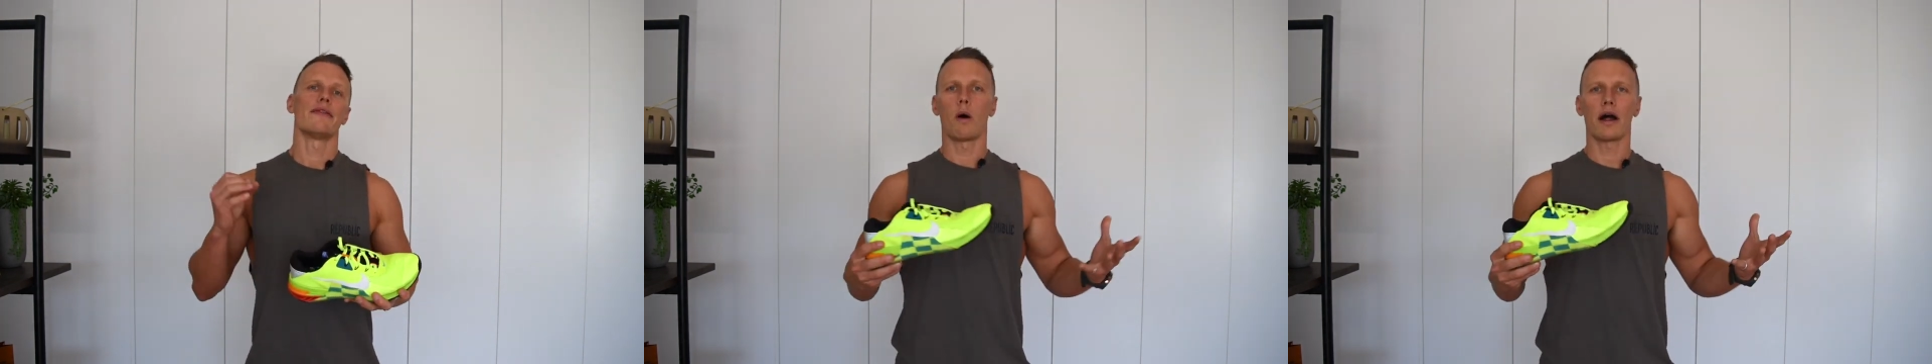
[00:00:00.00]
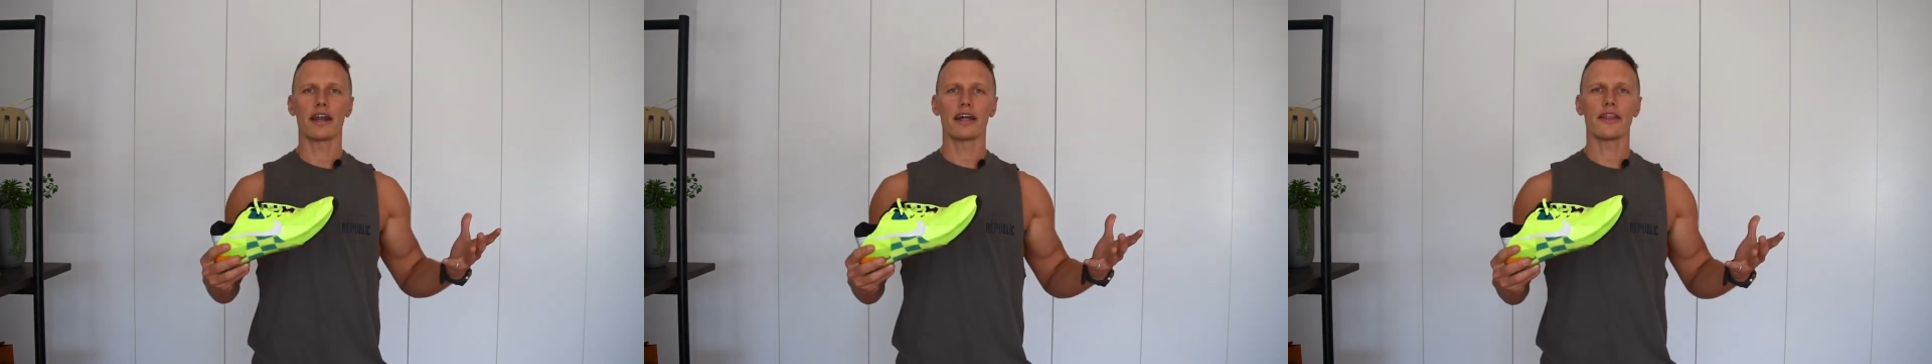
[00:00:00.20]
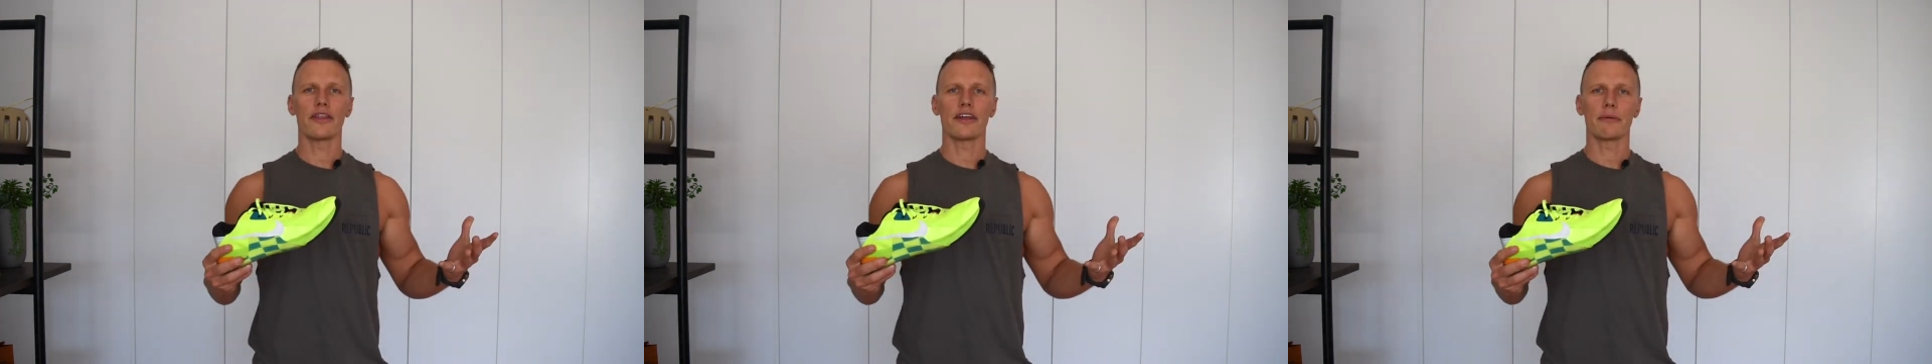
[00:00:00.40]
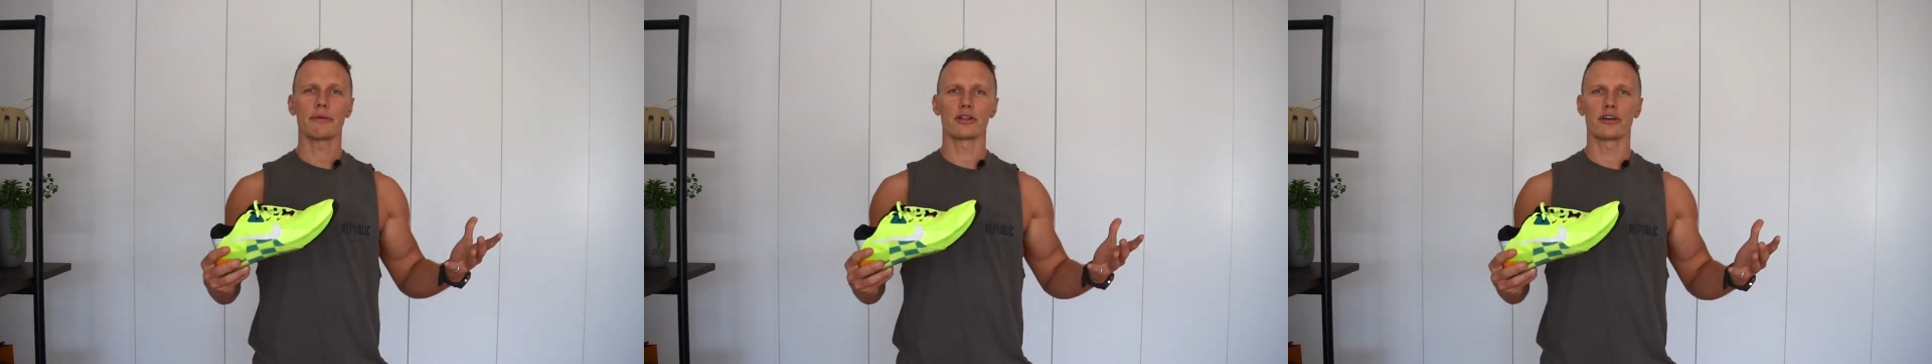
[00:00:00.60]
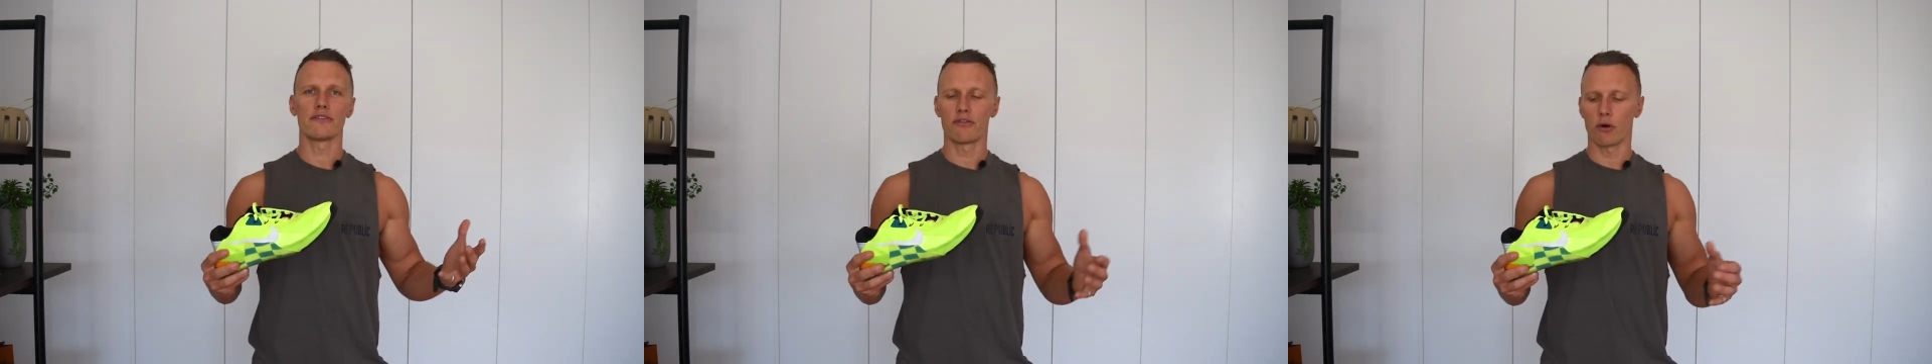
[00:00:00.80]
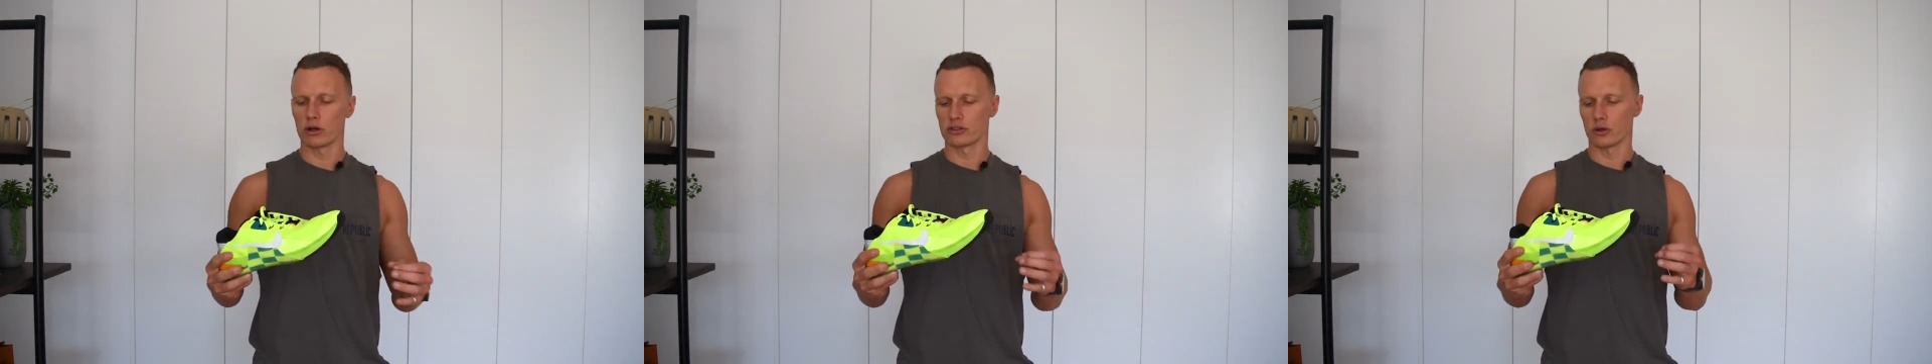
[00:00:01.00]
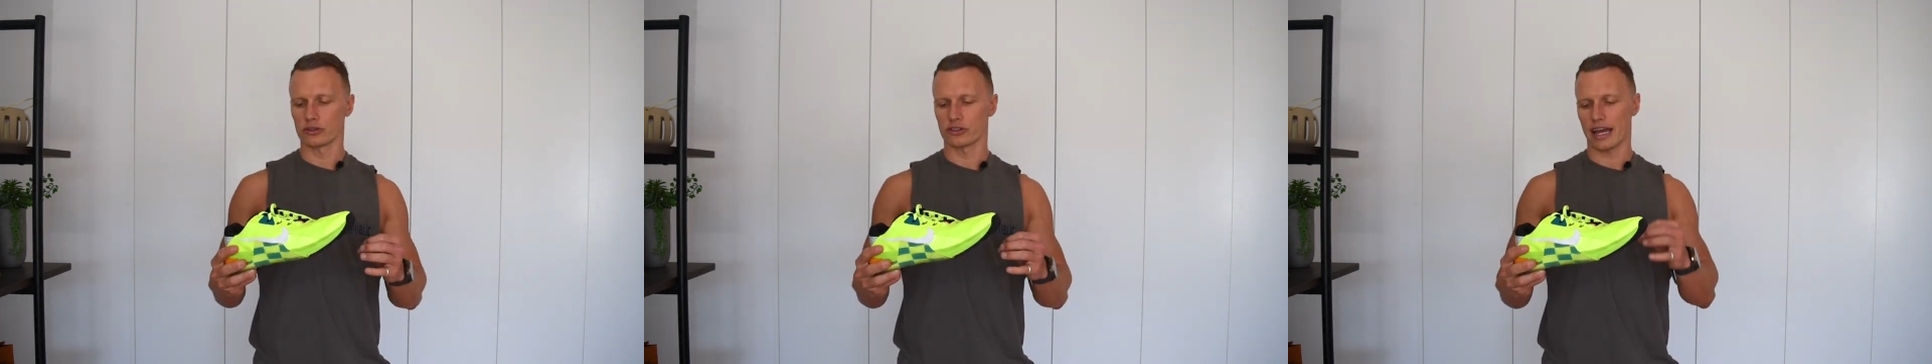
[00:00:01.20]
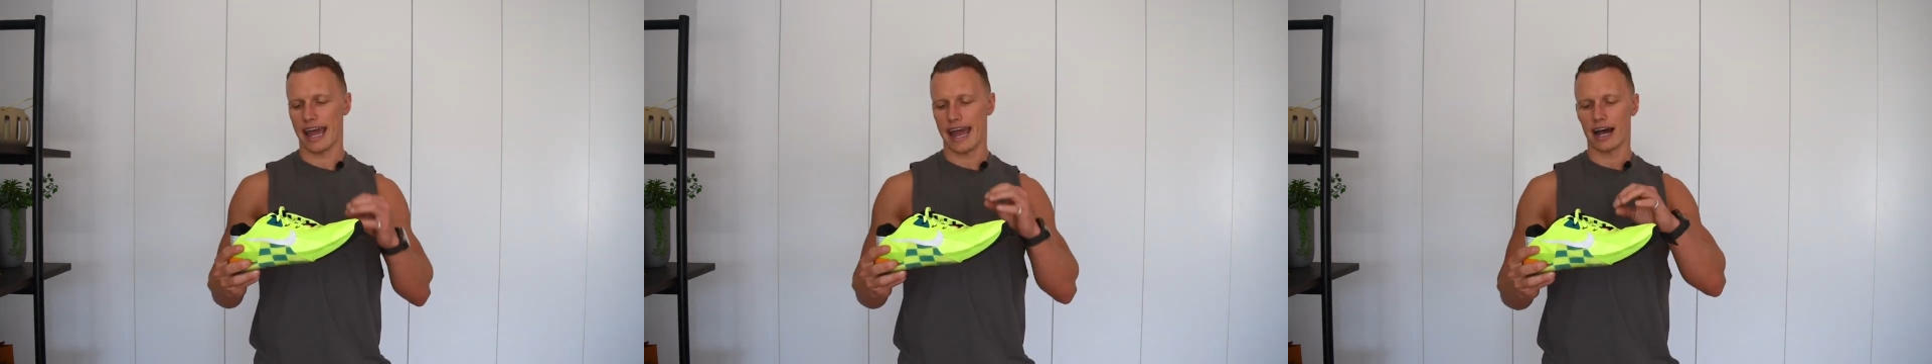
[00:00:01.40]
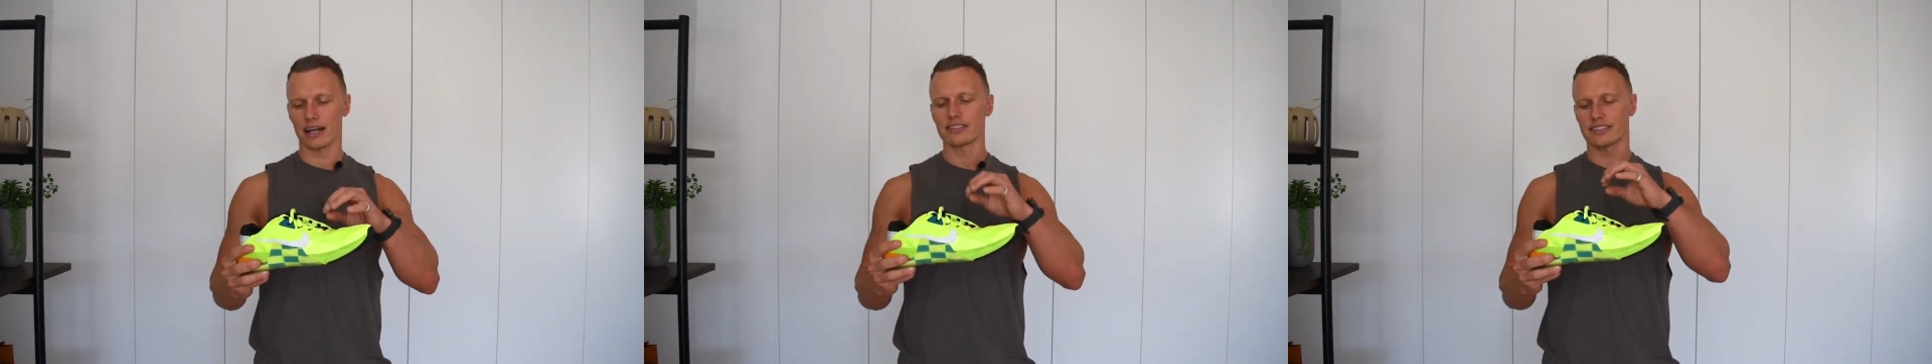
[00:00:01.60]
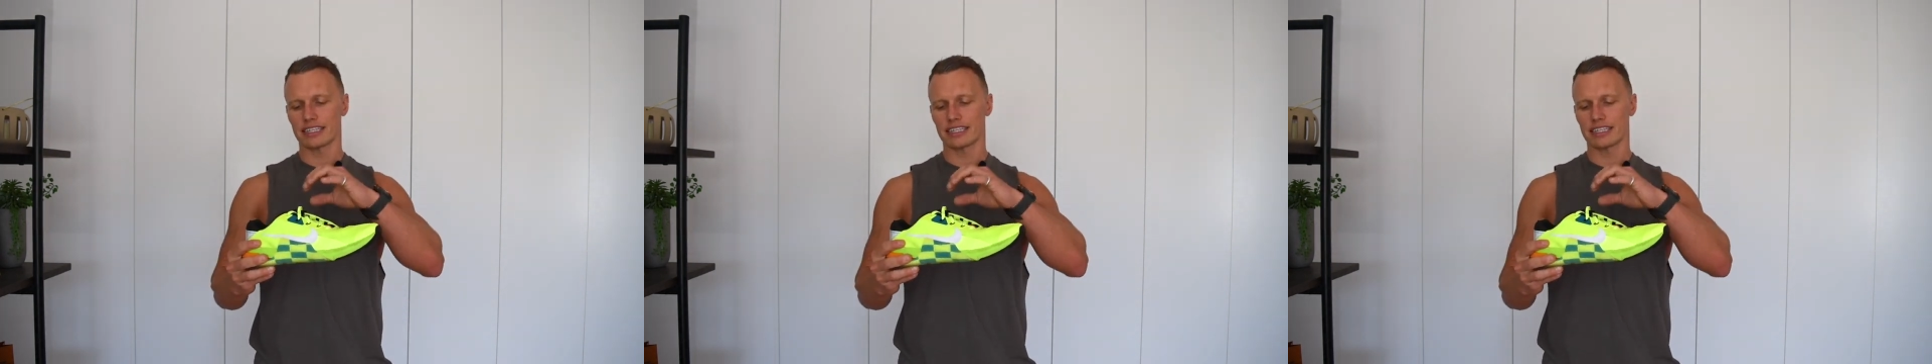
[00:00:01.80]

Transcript: One other thing I'll be looking for is also how